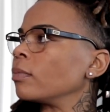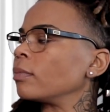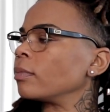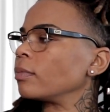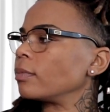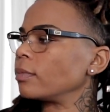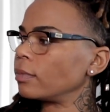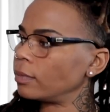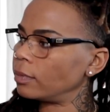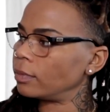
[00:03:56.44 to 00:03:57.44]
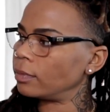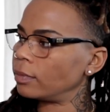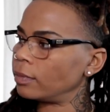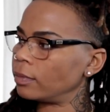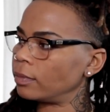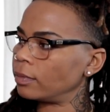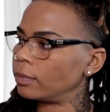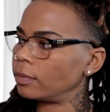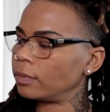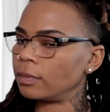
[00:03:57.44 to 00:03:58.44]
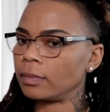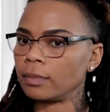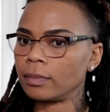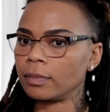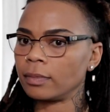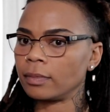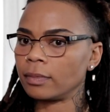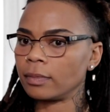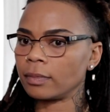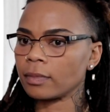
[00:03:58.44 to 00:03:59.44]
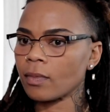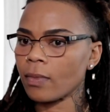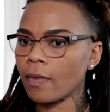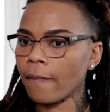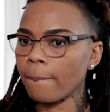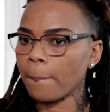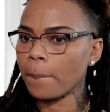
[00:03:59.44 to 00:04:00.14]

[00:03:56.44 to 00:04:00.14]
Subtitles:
(silent)